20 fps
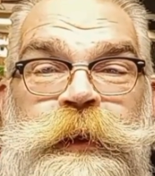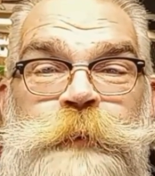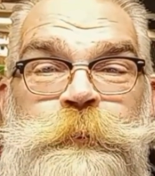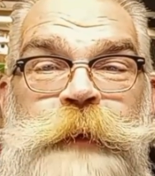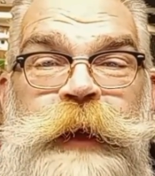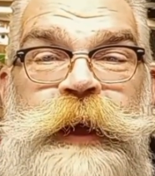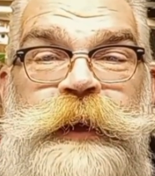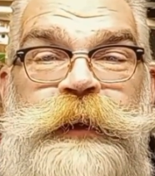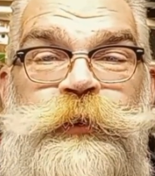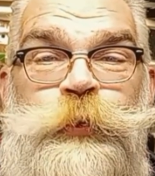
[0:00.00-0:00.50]

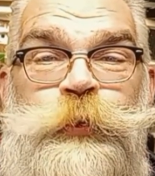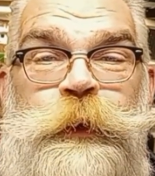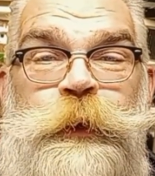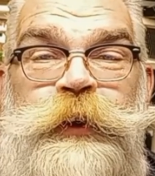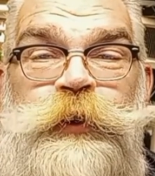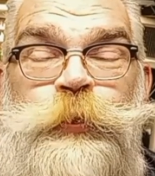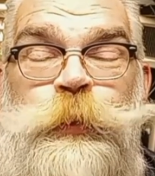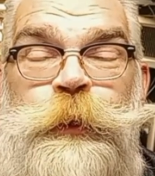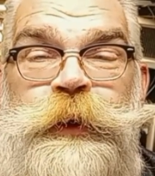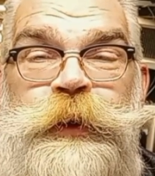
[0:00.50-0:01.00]
back in
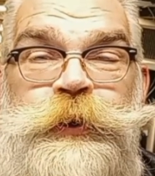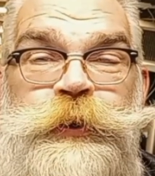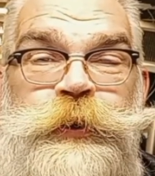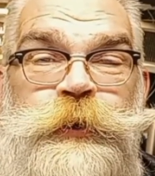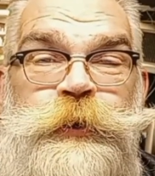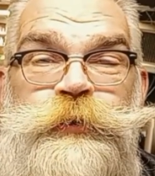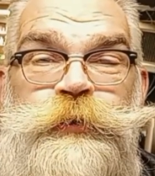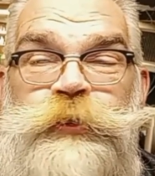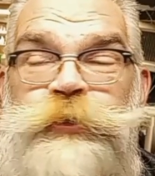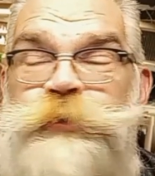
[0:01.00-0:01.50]
2022,
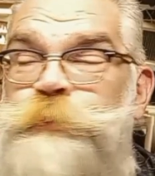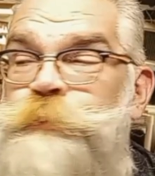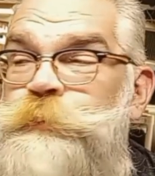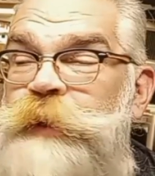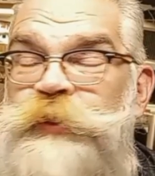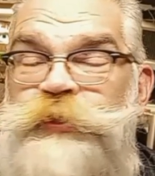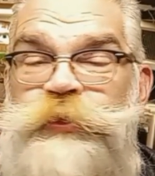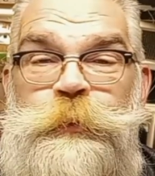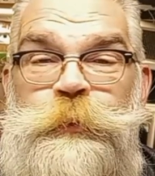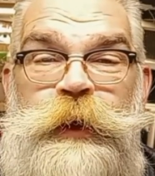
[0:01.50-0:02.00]
just
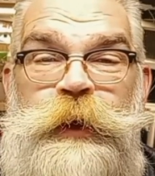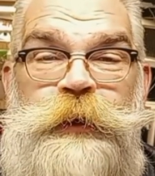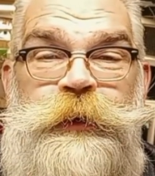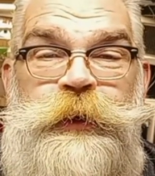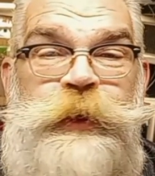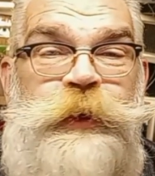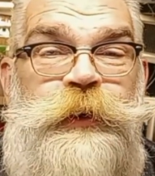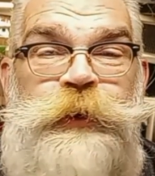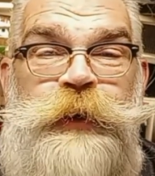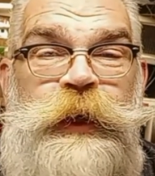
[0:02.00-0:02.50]
messing around the
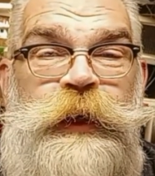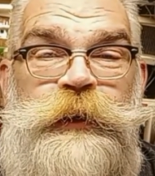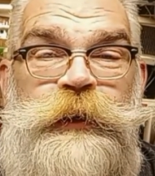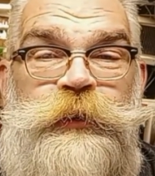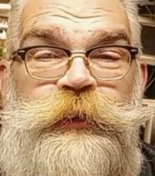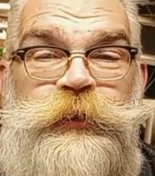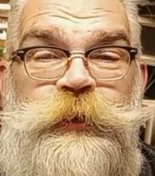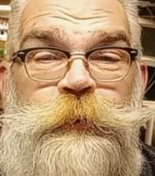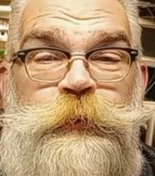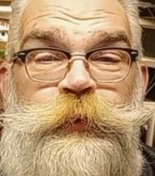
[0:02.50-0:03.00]
internet
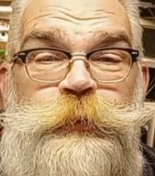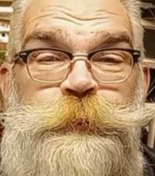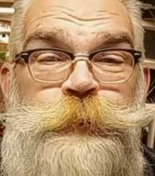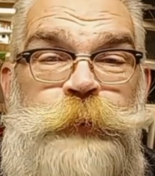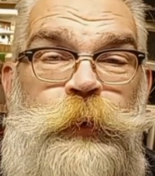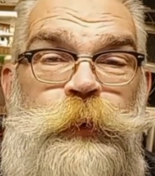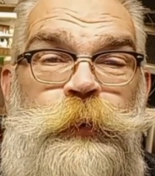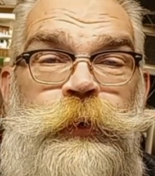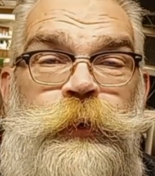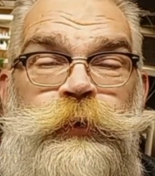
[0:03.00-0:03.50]
because I was
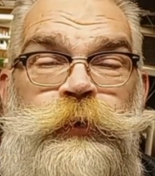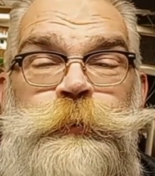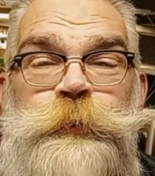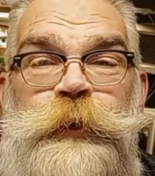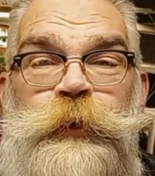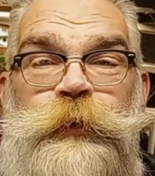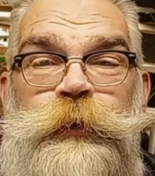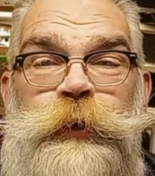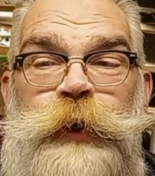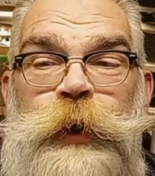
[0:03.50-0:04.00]
bored. It was middle
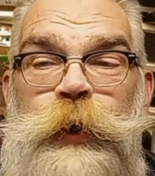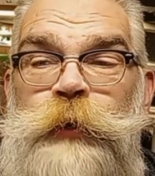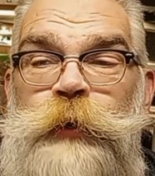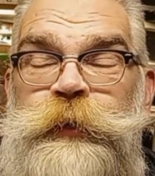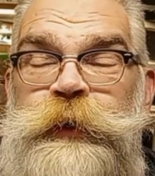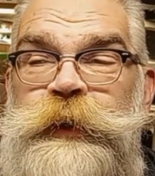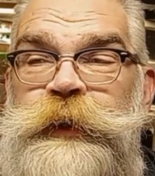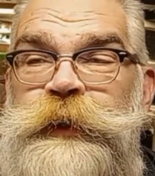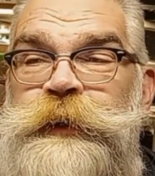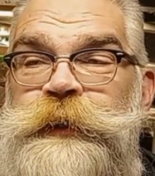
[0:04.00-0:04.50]
of
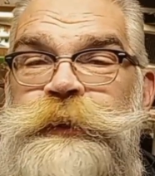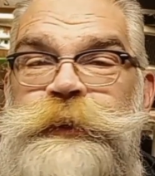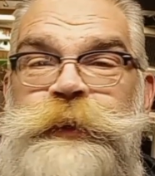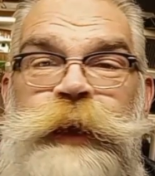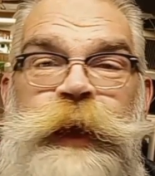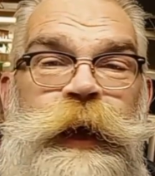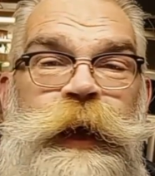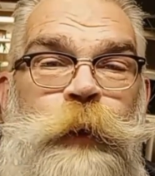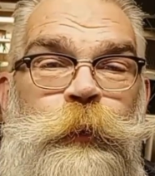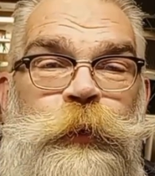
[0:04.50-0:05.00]
COVID.
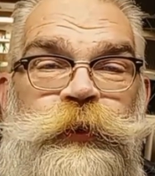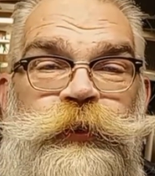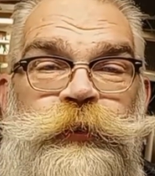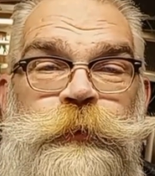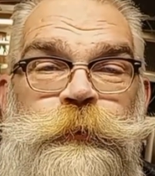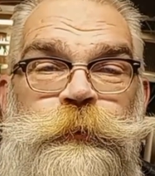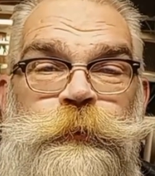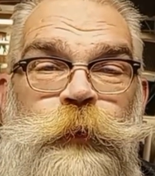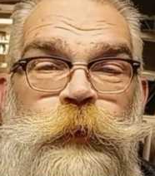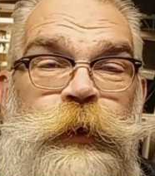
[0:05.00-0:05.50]
I
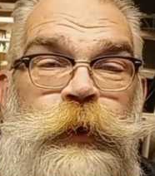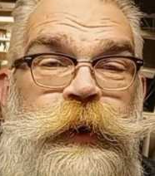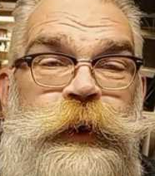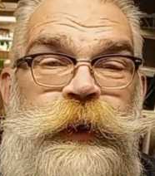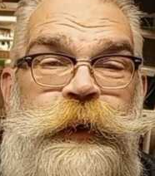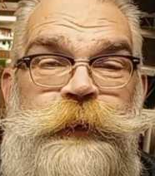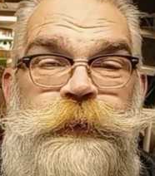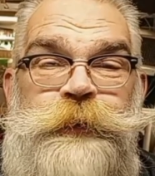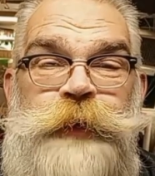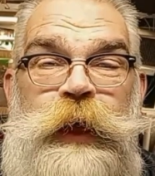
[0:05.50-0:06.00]
wasn't
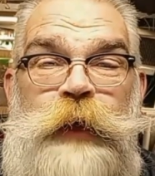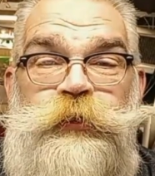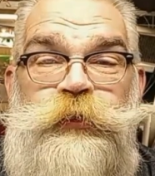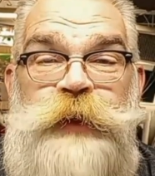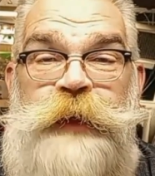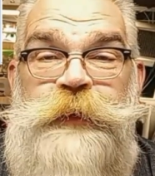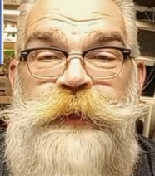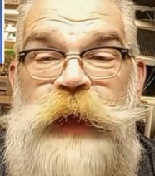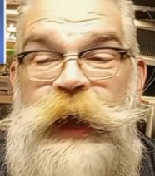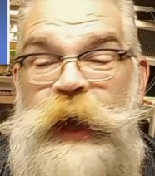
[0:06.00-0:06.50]
working
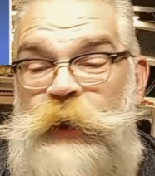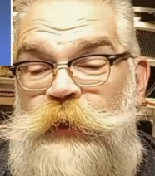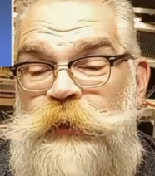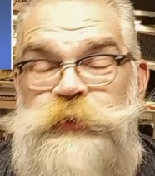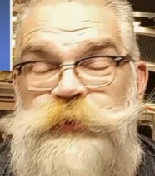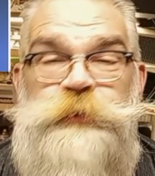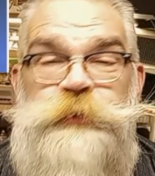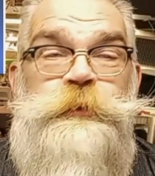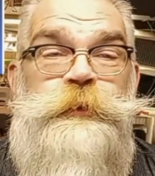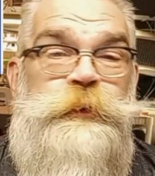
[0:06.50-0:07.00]
outside the
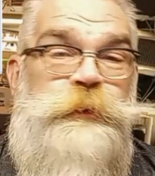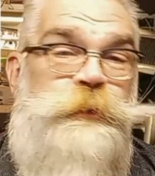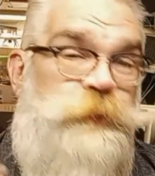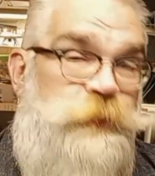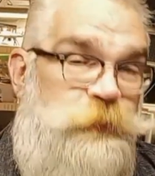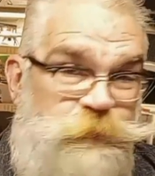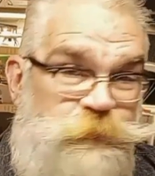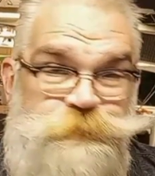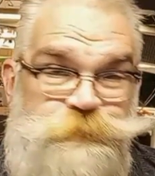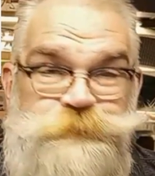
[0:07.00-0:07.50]
house.
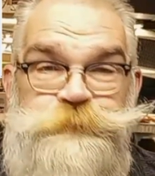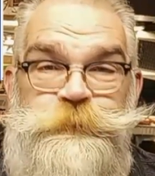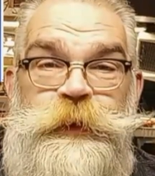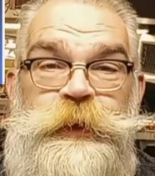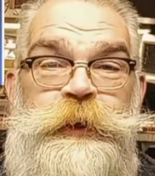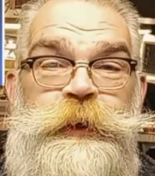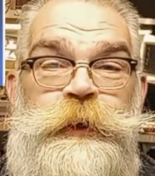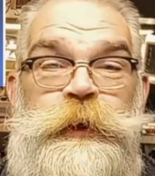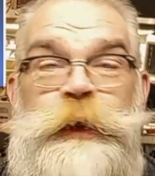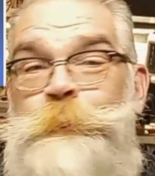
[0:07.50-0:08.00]

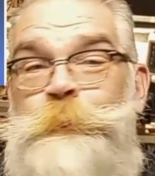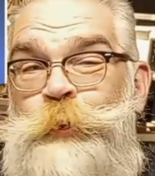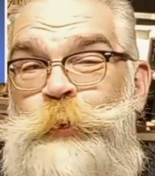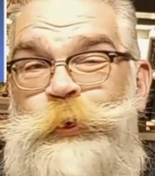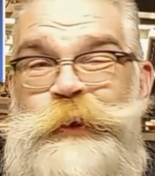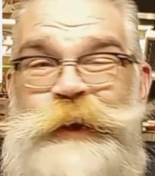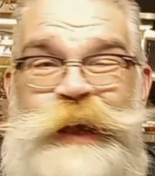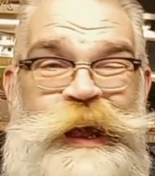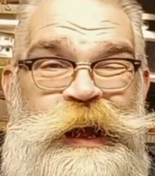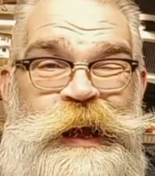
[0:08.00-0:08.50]
Here, I'm
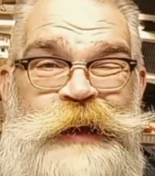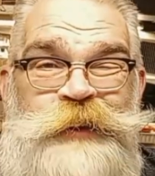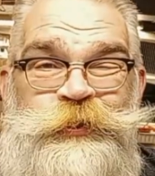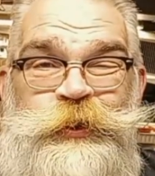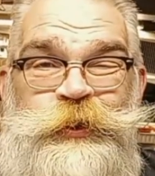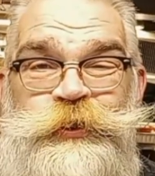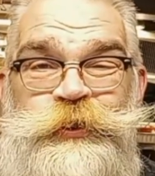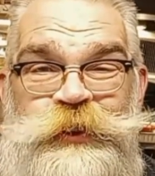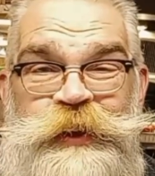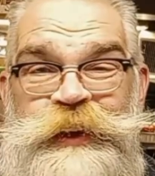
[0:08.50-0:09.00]
bored. I
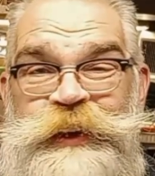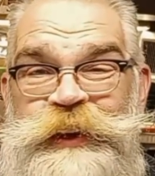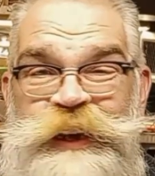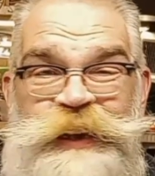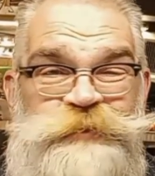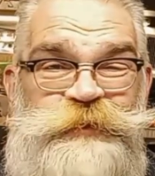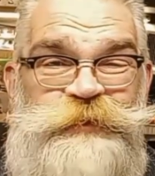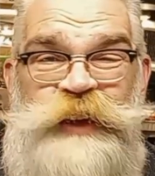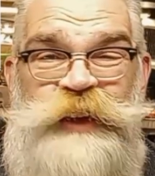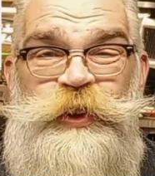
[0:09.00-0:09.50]
search the internet.
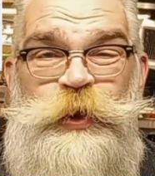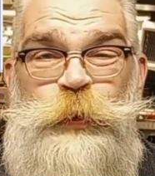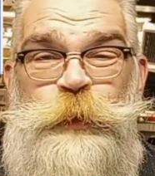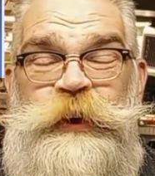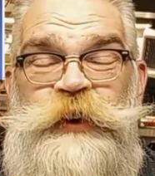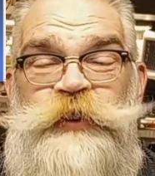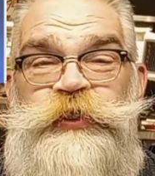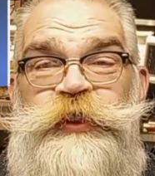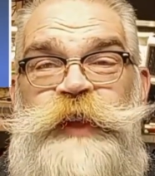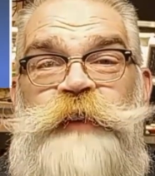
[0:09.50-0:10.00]
I do
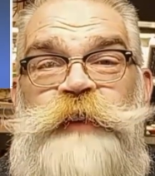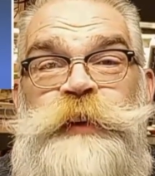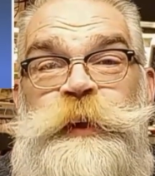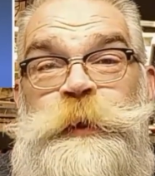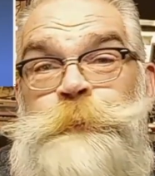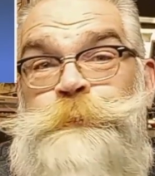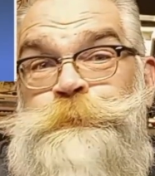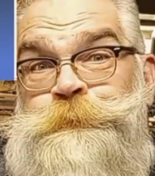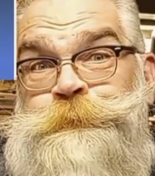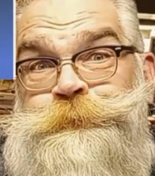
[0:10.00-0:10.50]
weird stuff.
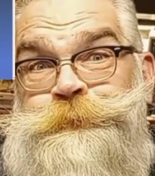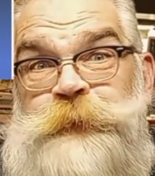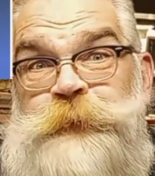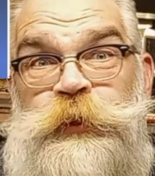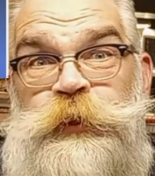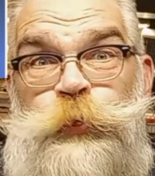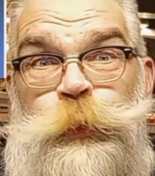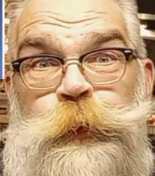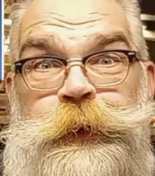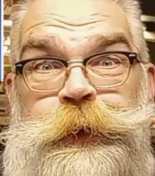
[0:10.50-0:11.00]

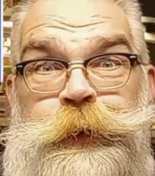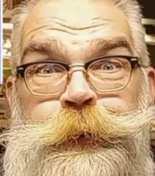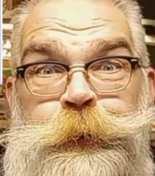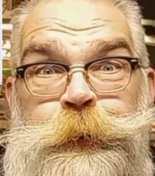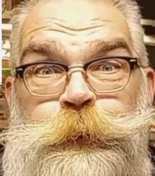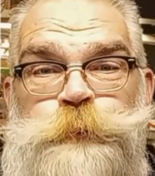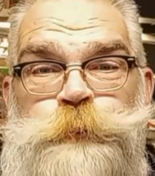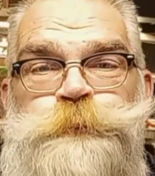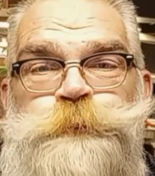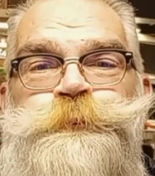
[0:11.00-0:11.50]
It's what I
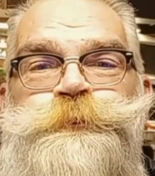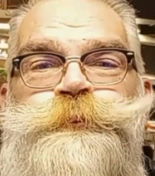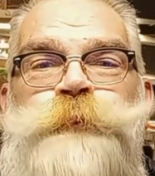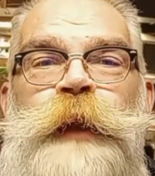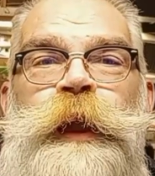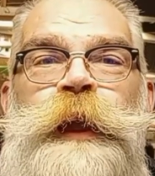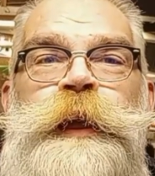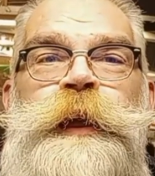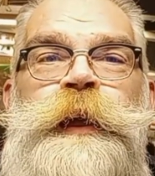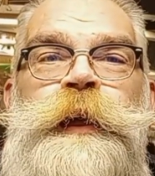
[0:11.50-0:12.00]
do.
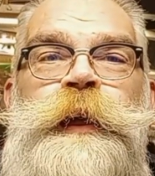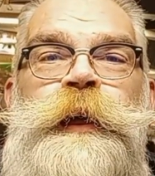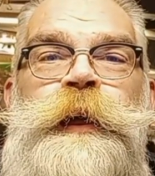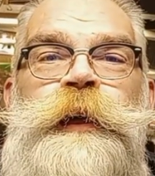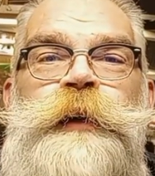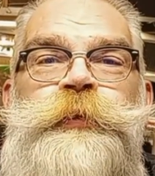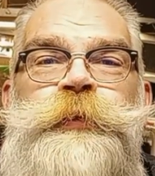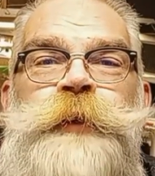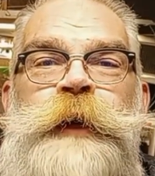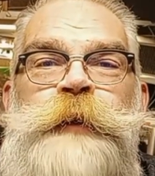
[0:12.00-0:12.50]

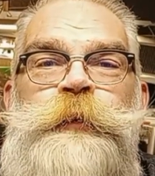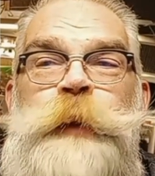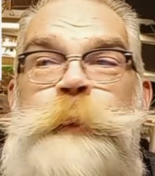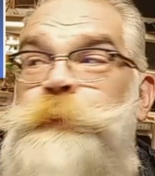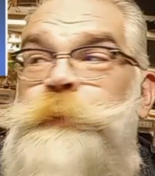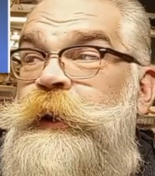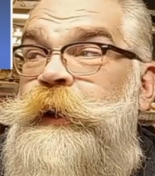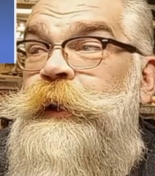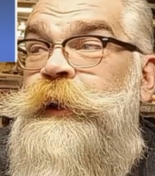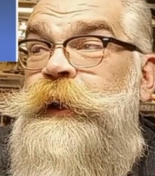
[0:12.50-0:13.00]
Found
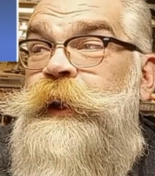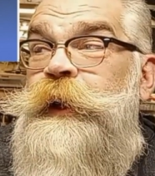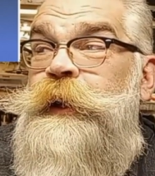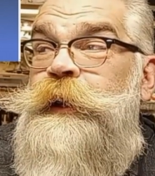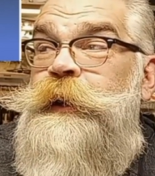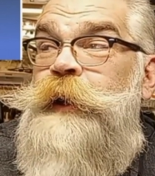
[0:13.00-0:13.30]
Replika, and